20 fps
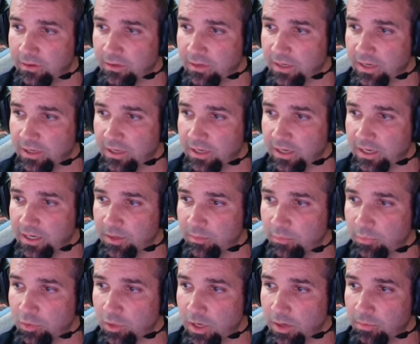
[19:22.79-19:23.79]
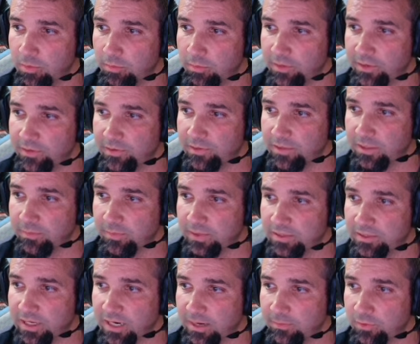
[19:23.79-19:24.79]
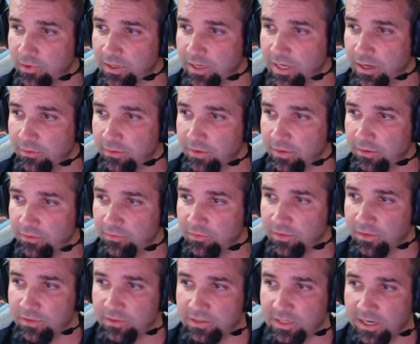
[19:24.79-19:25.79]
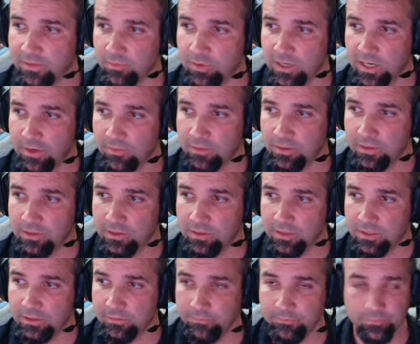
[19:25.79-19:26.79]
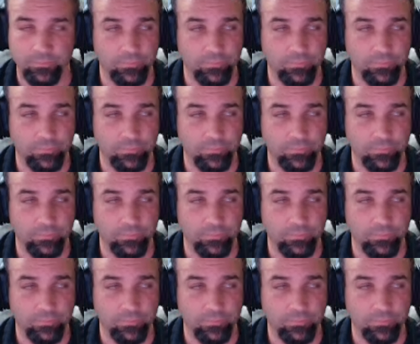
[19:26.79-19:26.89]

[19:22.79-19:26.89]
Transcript: Okay, and I can probably see my timer counting. See the timer counting on there?